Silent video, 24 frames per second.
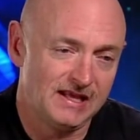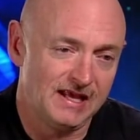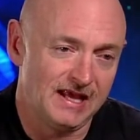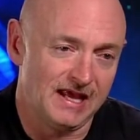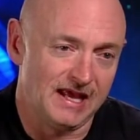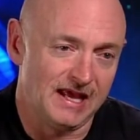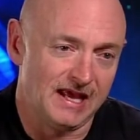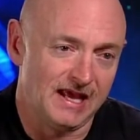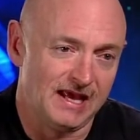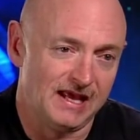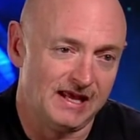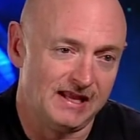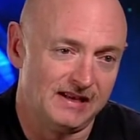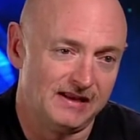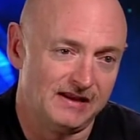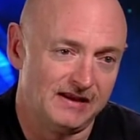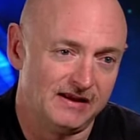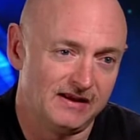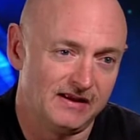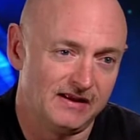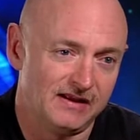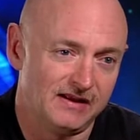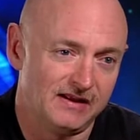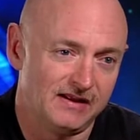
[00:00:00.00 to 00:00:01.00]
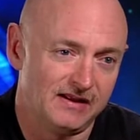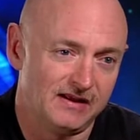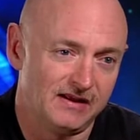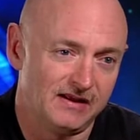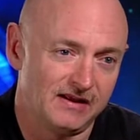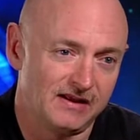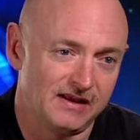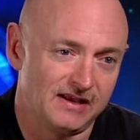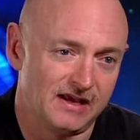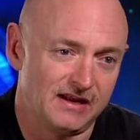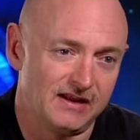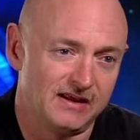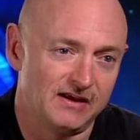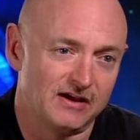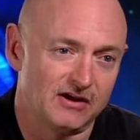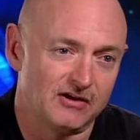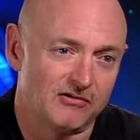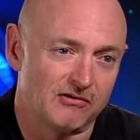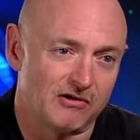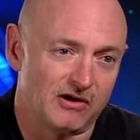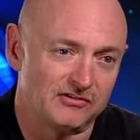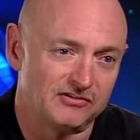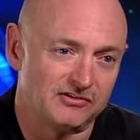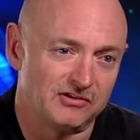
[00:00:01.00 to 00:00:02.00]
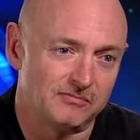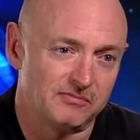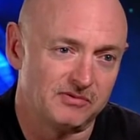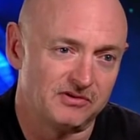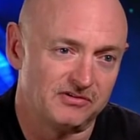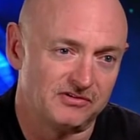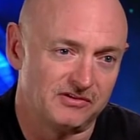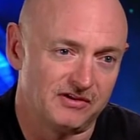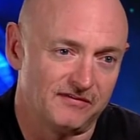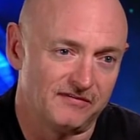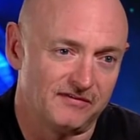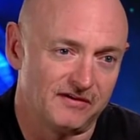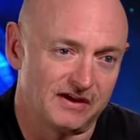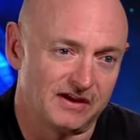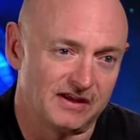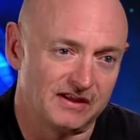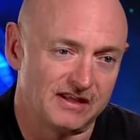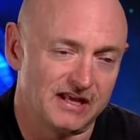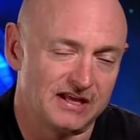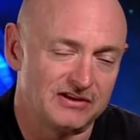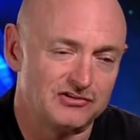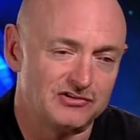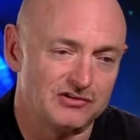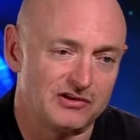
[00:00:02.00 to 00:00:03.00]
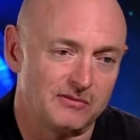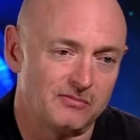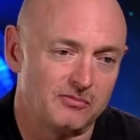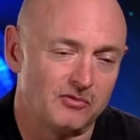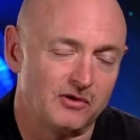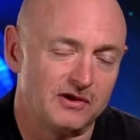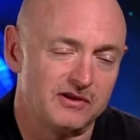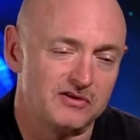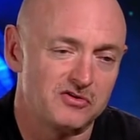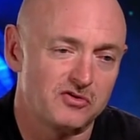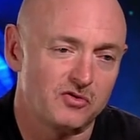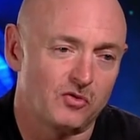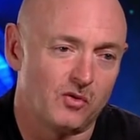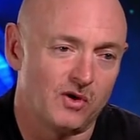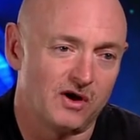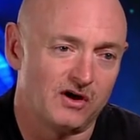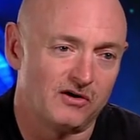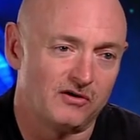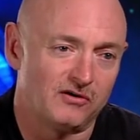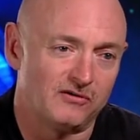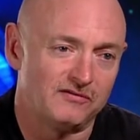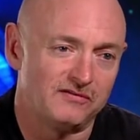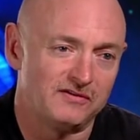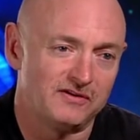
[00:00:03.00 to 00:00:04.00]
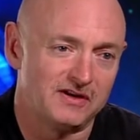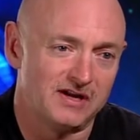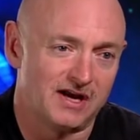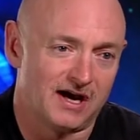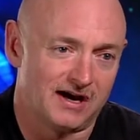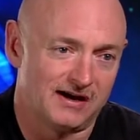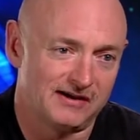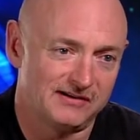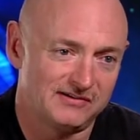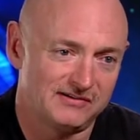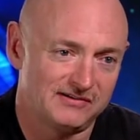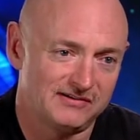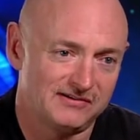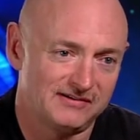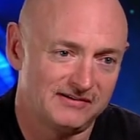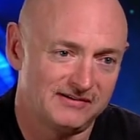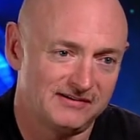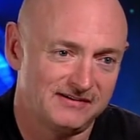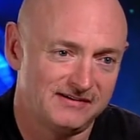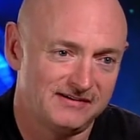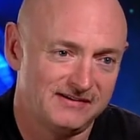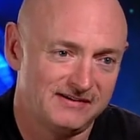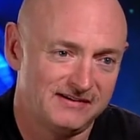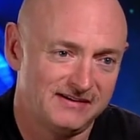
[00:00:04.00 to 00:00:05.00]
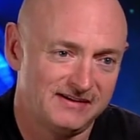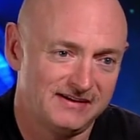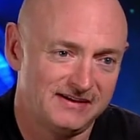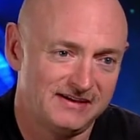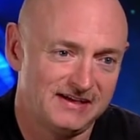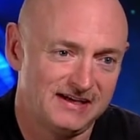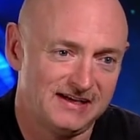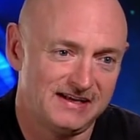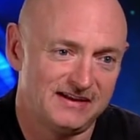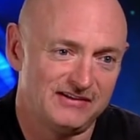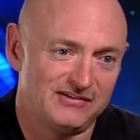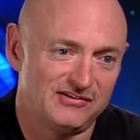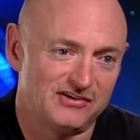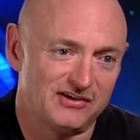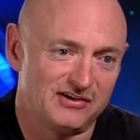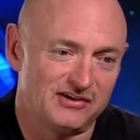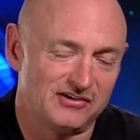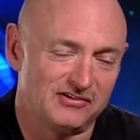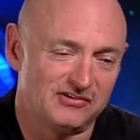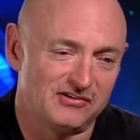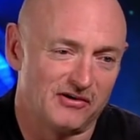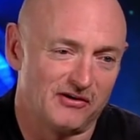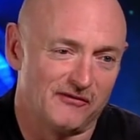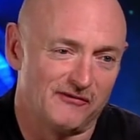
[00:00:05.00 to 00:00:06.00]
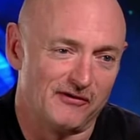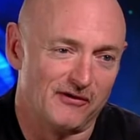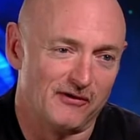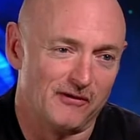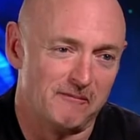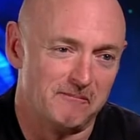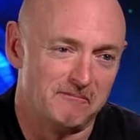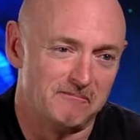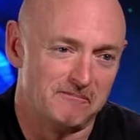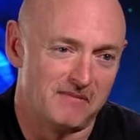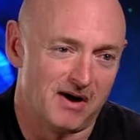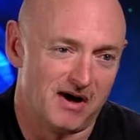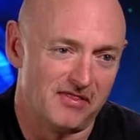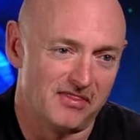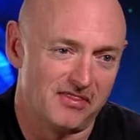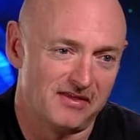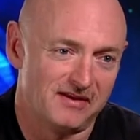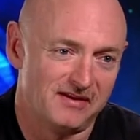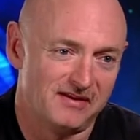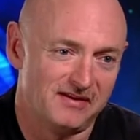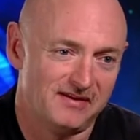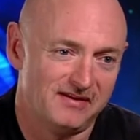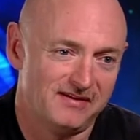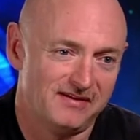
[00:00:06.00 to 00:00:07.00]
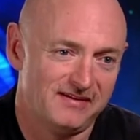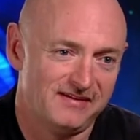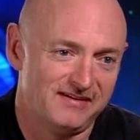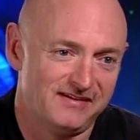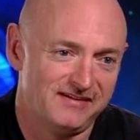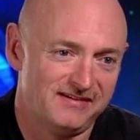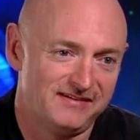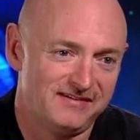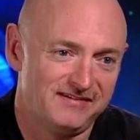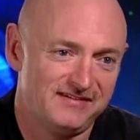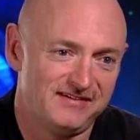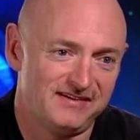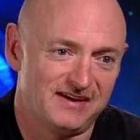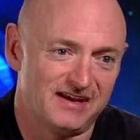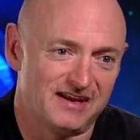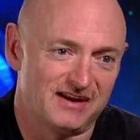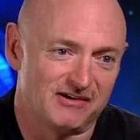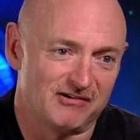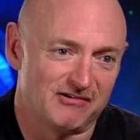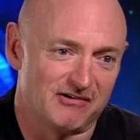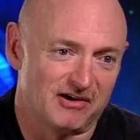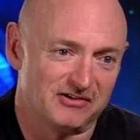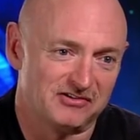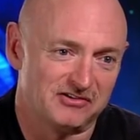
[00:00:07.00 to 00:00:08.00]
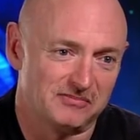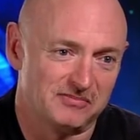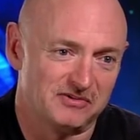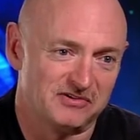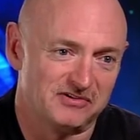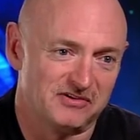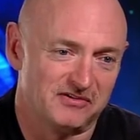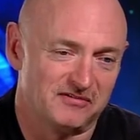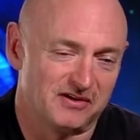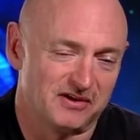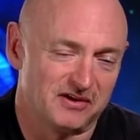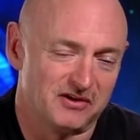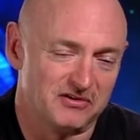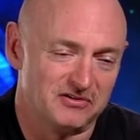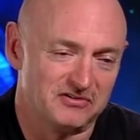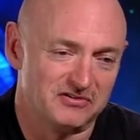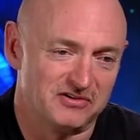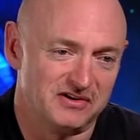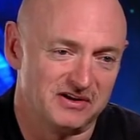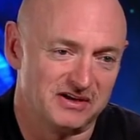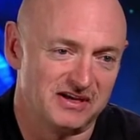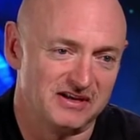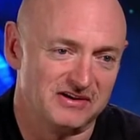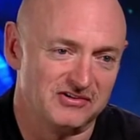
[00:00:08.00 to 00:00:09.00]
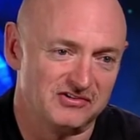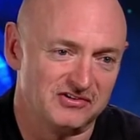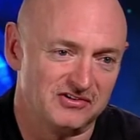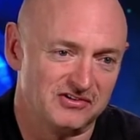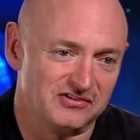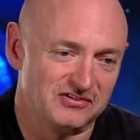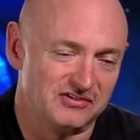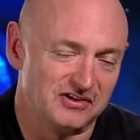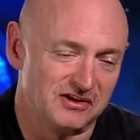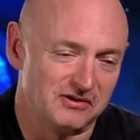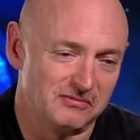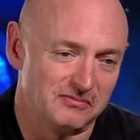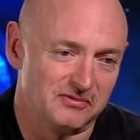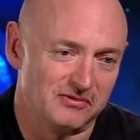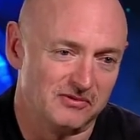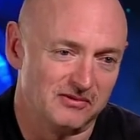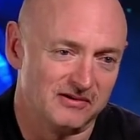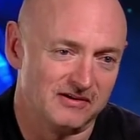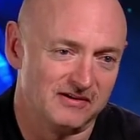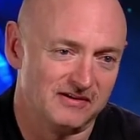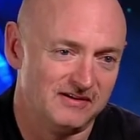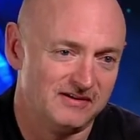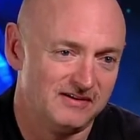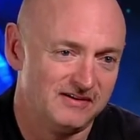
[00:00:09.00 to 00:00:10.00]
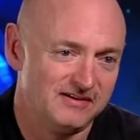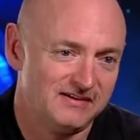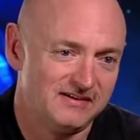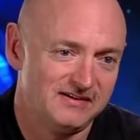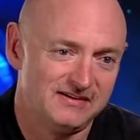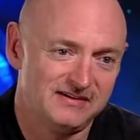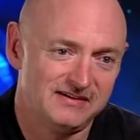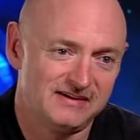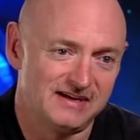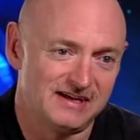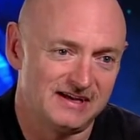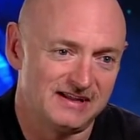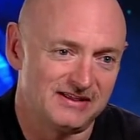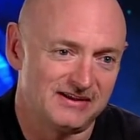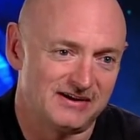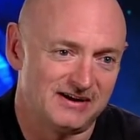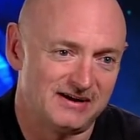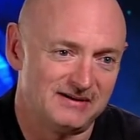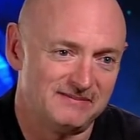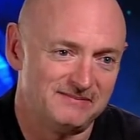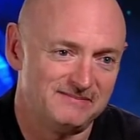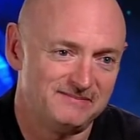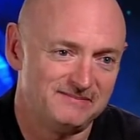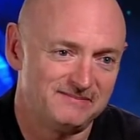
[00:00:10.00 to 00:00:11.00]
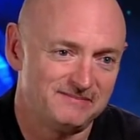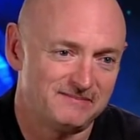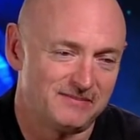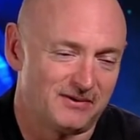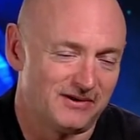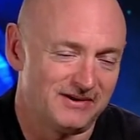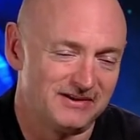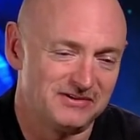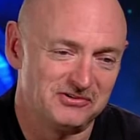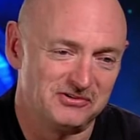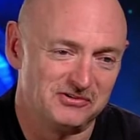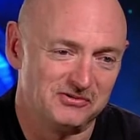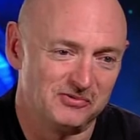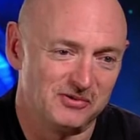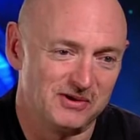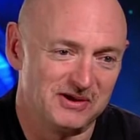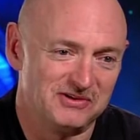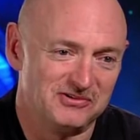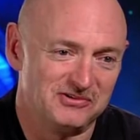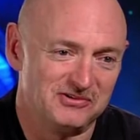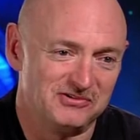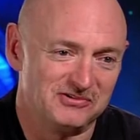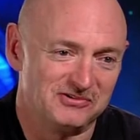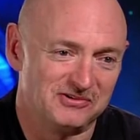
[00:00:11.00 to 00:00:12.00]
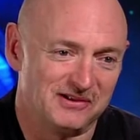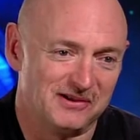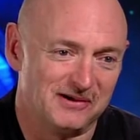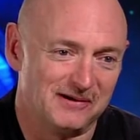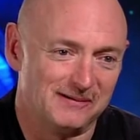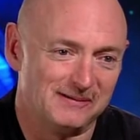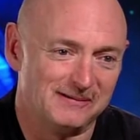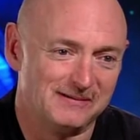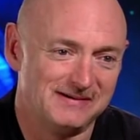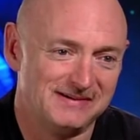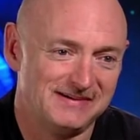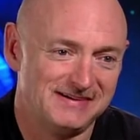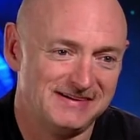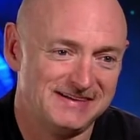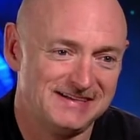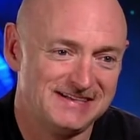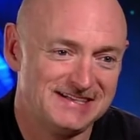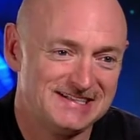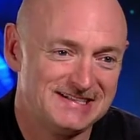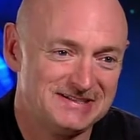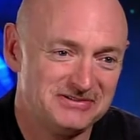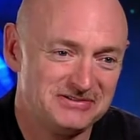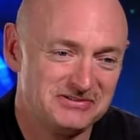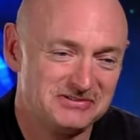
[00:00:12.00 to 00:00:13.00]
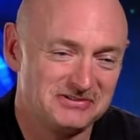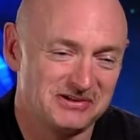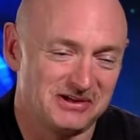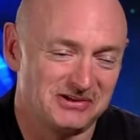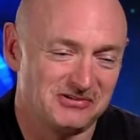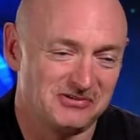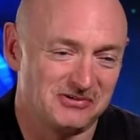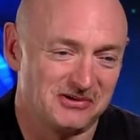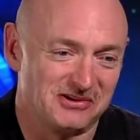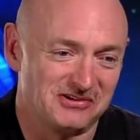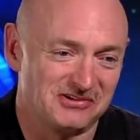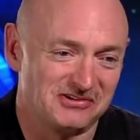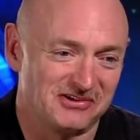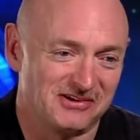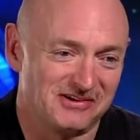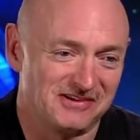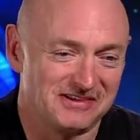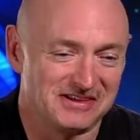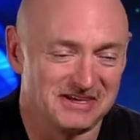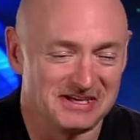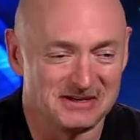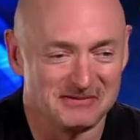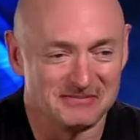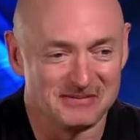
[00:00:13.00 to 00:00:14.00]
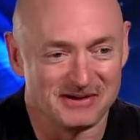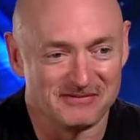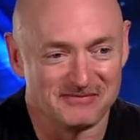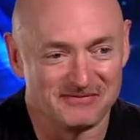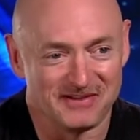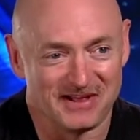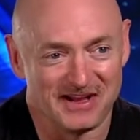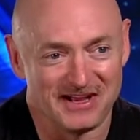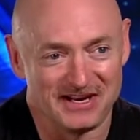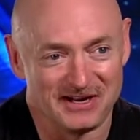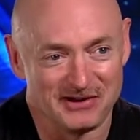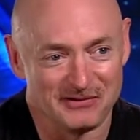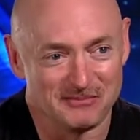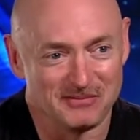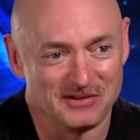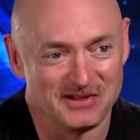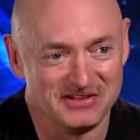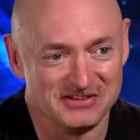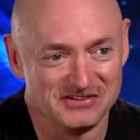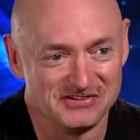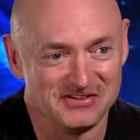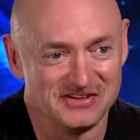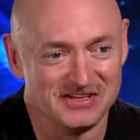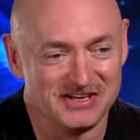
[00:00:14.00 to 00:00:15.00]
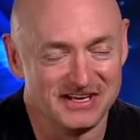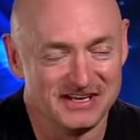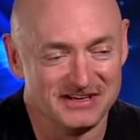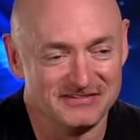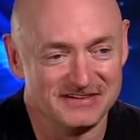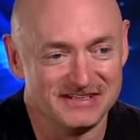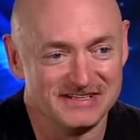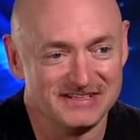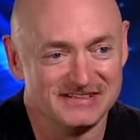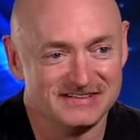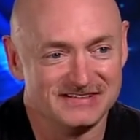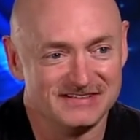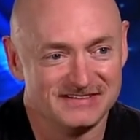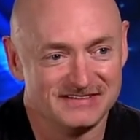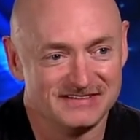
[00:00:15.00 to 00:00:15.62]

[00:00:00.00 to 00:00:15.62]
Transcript: And getting across the Pacific, that ship went 12 knots. And it took us over a month to get across the Pacific Ocean and get us to Singapore. And I thought, boy, this is way too slow. So that's when I started thinking about flying airplanes in the Navy.